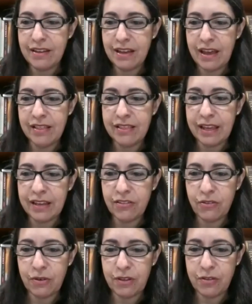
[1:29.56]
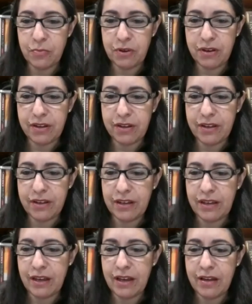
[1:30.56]
a link to his book.
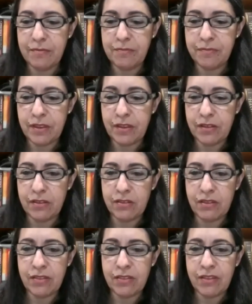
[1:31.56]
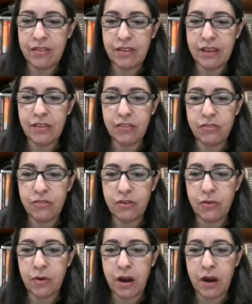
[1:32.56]
This link is through